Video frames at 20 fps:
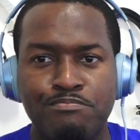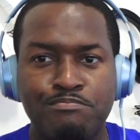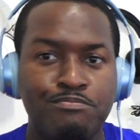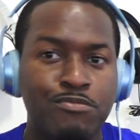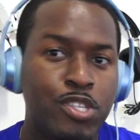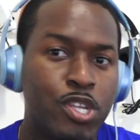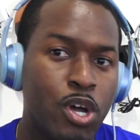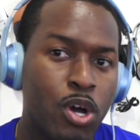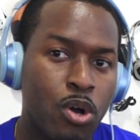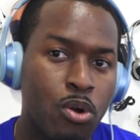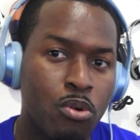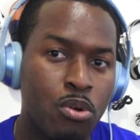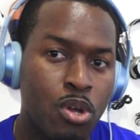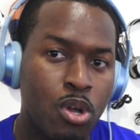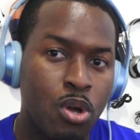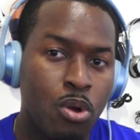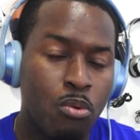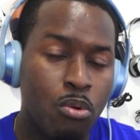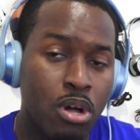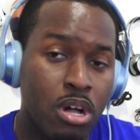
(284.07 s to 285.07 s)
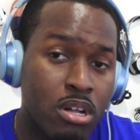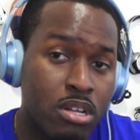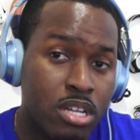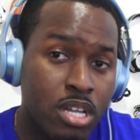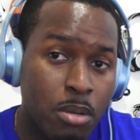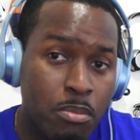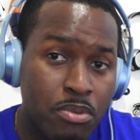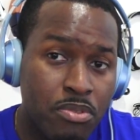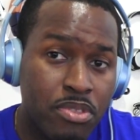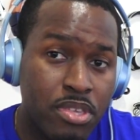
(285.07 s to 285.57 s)
No. Well, a
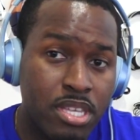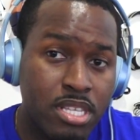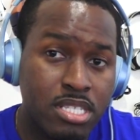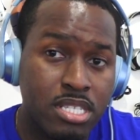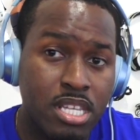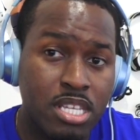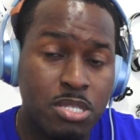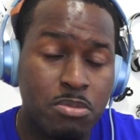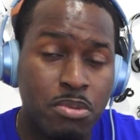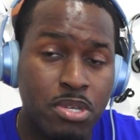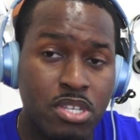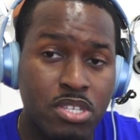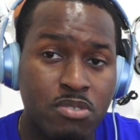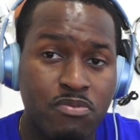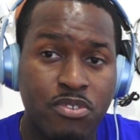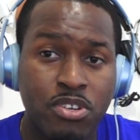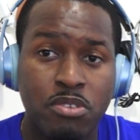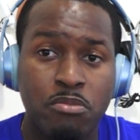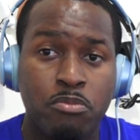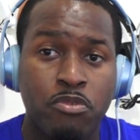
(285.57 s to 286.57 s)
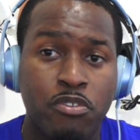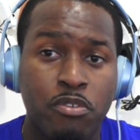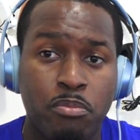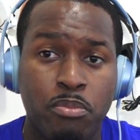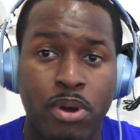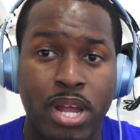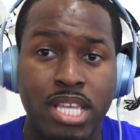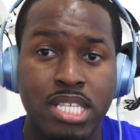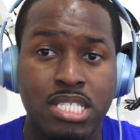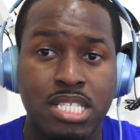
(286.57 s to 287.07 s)
couple things there's because for, for
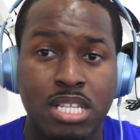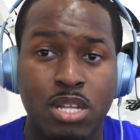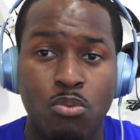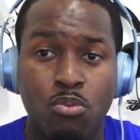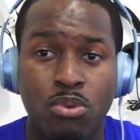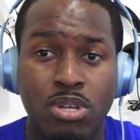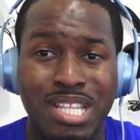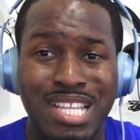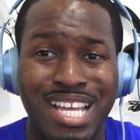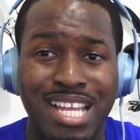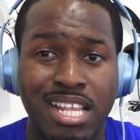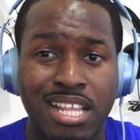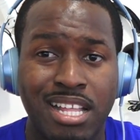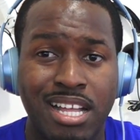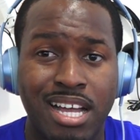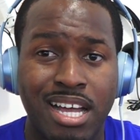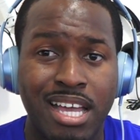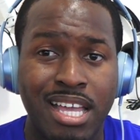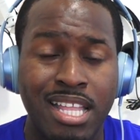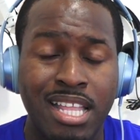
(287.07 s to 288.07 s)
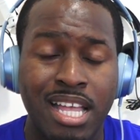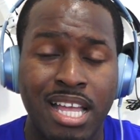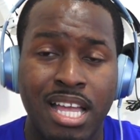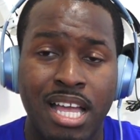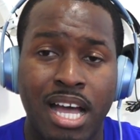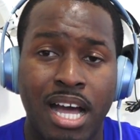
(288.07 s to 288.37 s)
pricing at 199